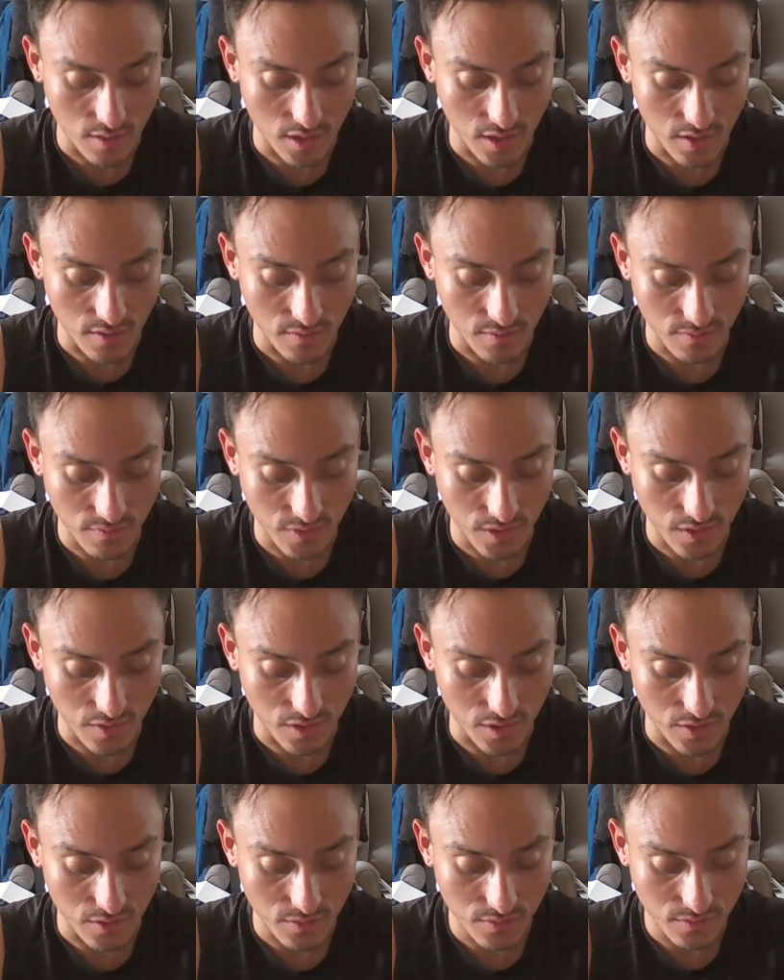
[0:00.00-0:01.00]
Then
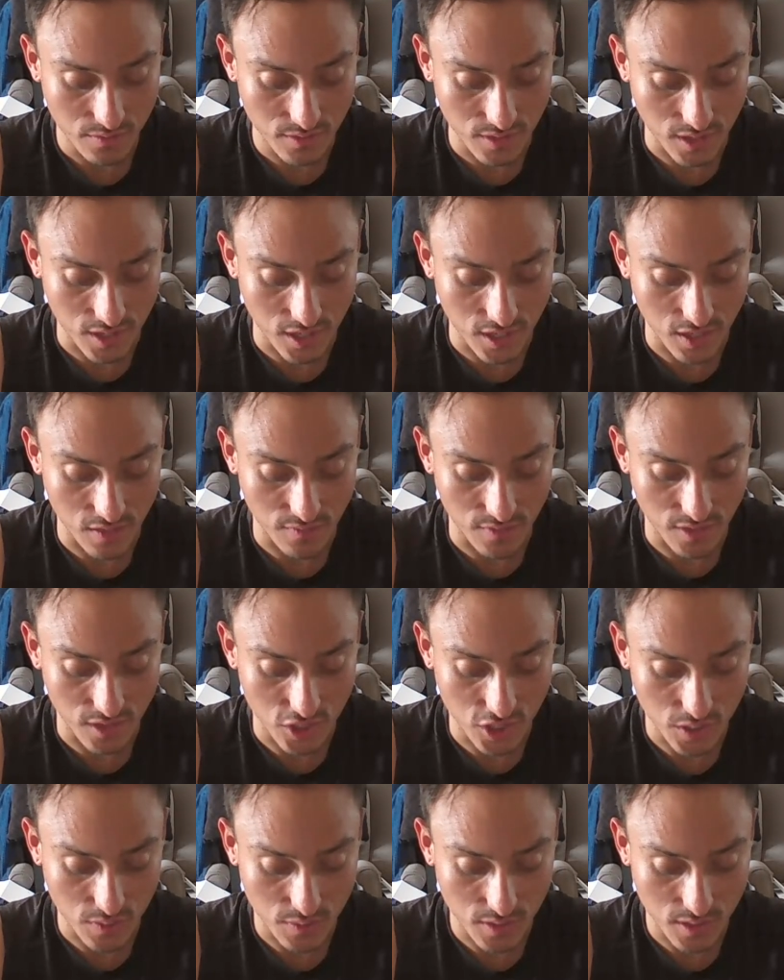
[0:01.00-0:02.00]
Pharaoh, the king of
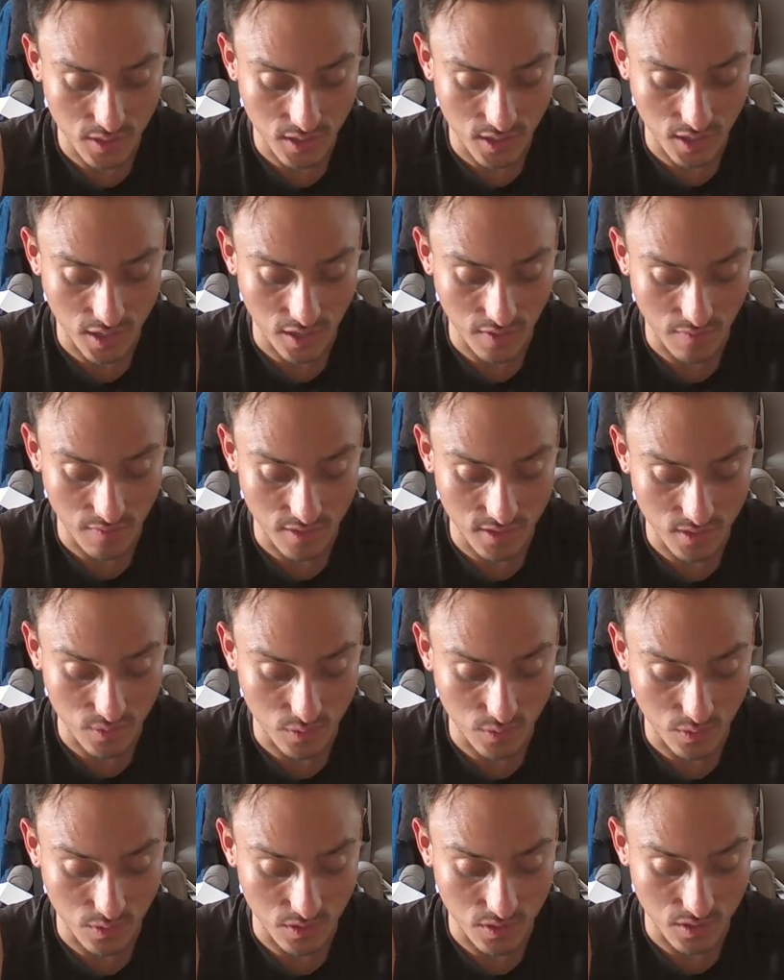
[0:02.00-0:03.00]
Egypt, gave this
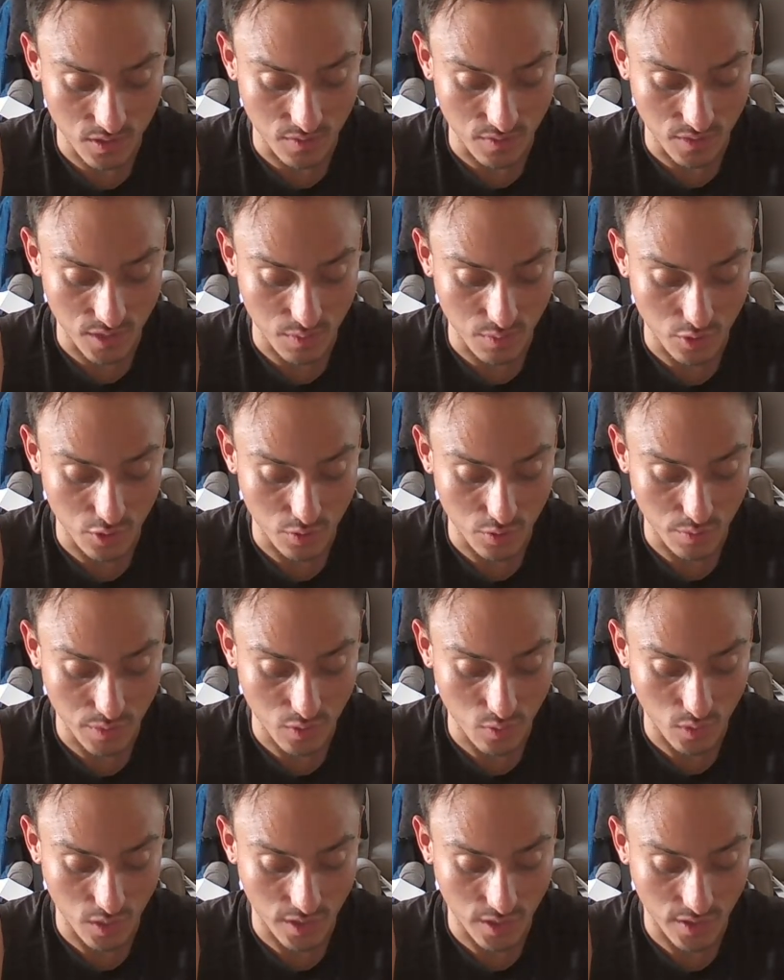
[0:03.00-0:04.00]
order to the Hebrew
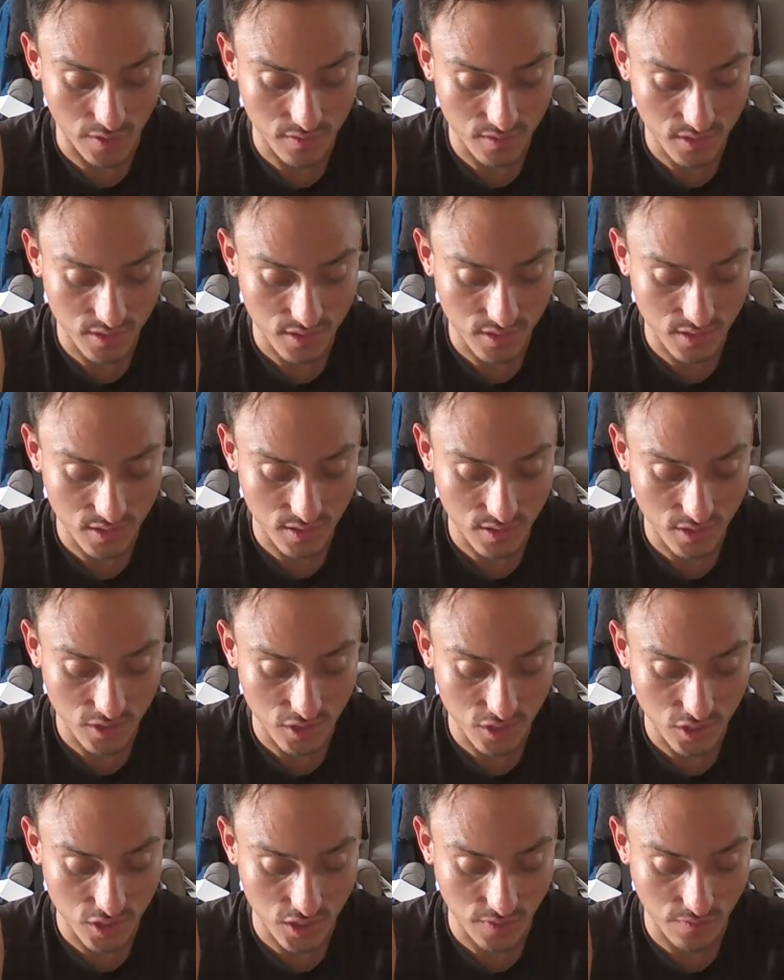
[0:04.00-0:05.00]
midwives,
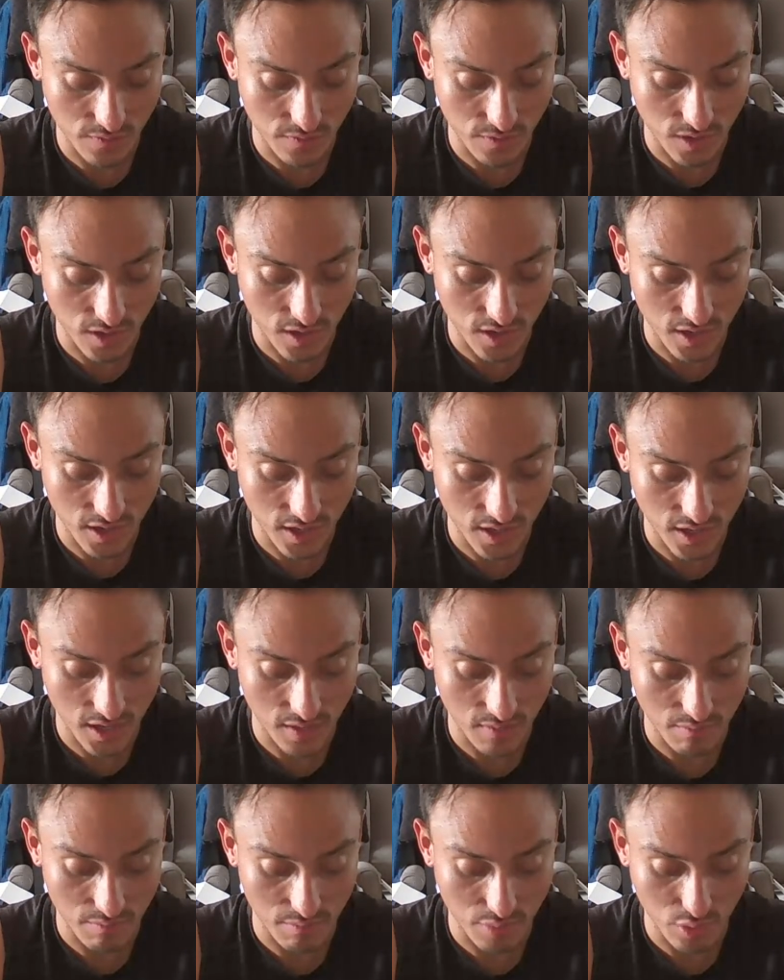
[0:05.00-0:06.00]
Shiphrah
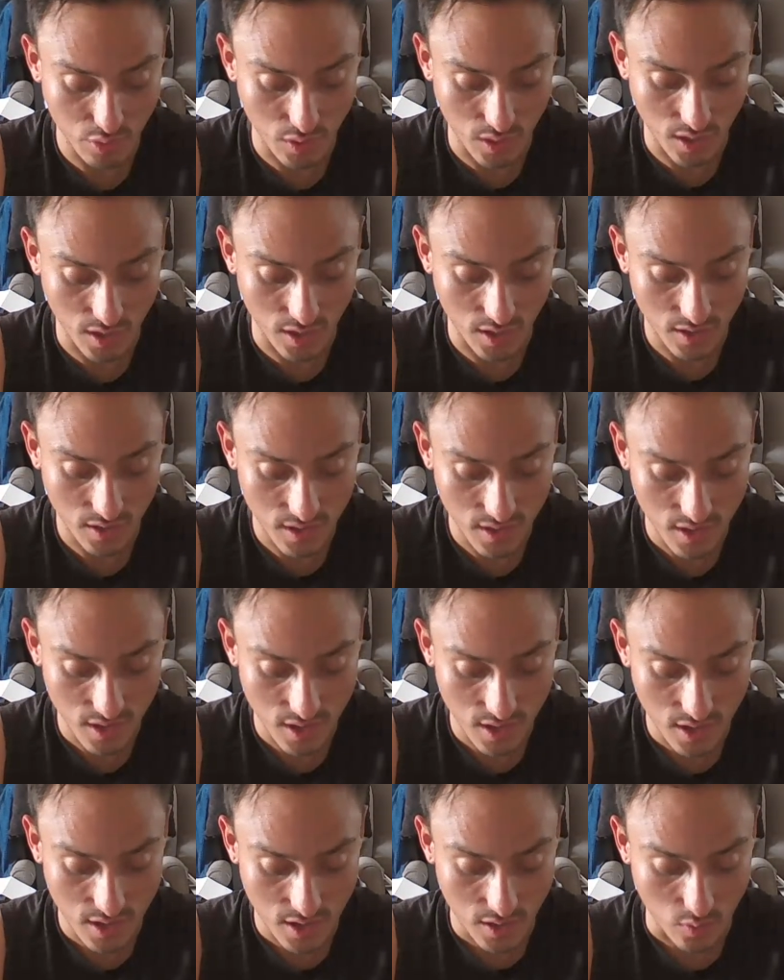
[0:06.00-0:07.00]
and Puah:
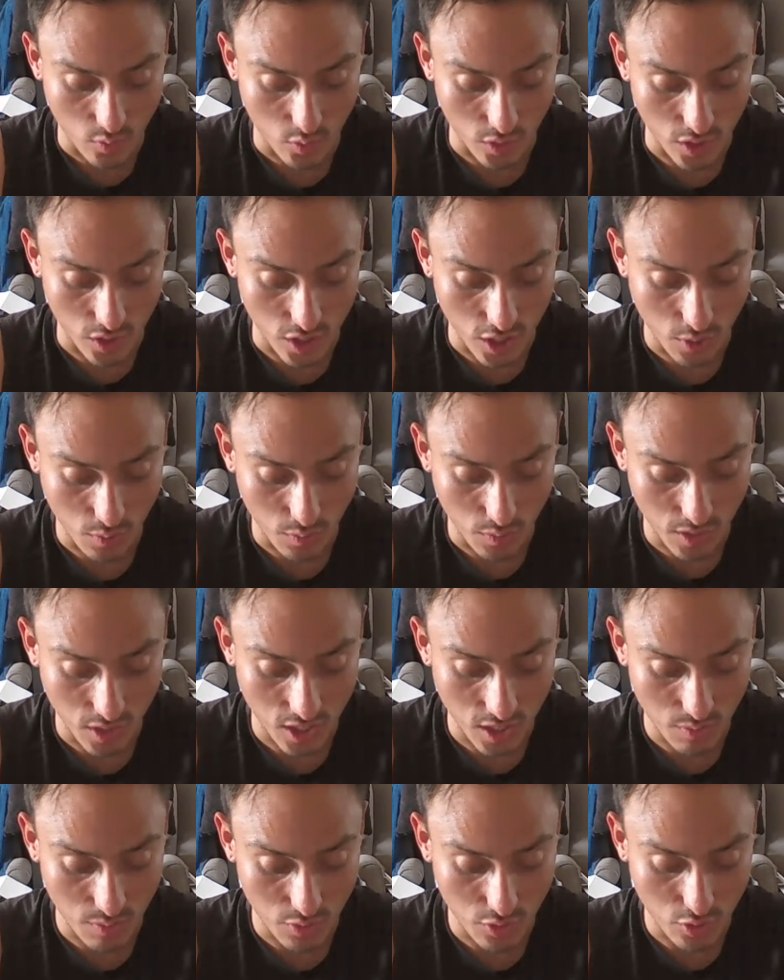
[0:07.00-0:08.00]
"When you help the
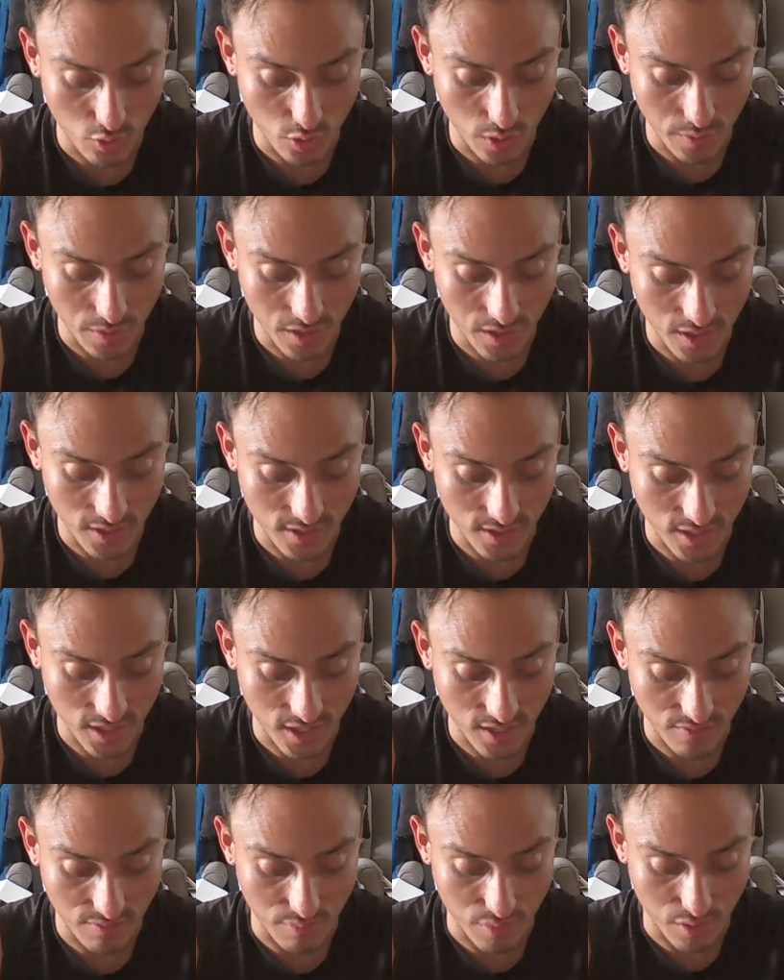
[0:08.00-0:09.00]
Hebrew women as they
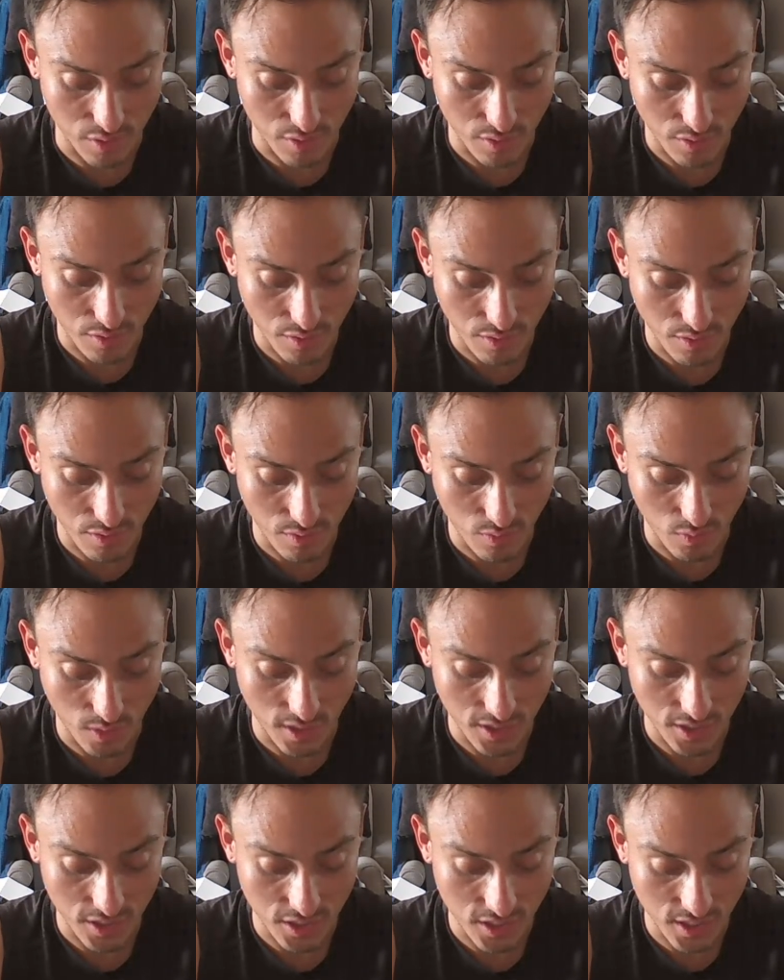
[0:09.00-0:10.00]
give birth,
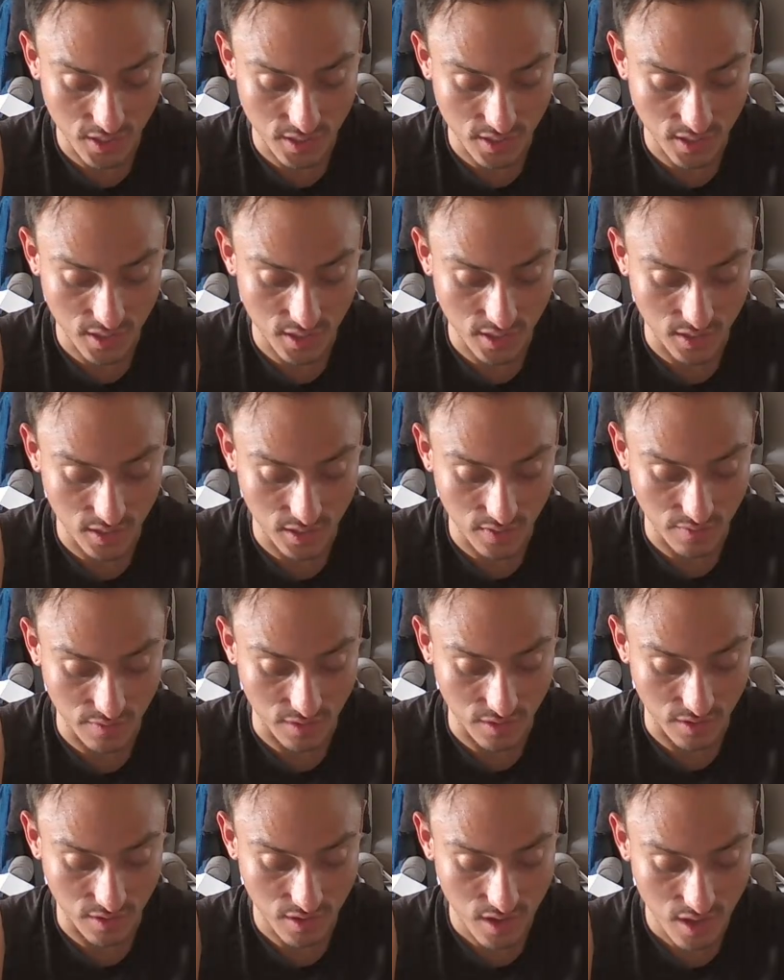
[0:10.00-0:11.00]
watch as they
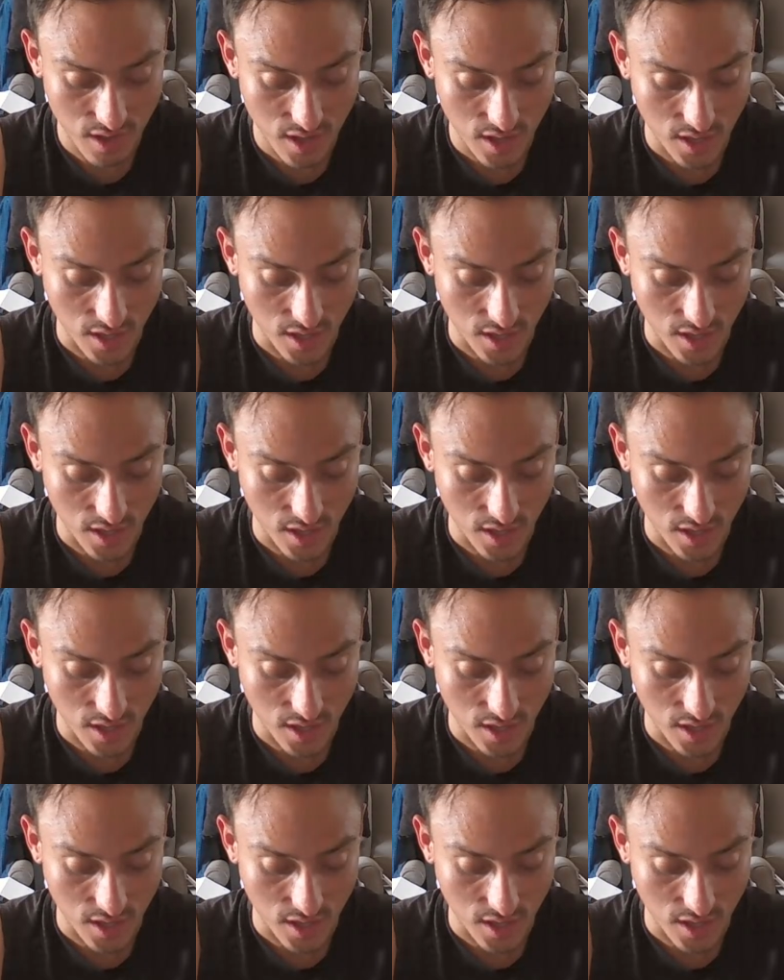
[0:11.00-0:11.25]
deliver.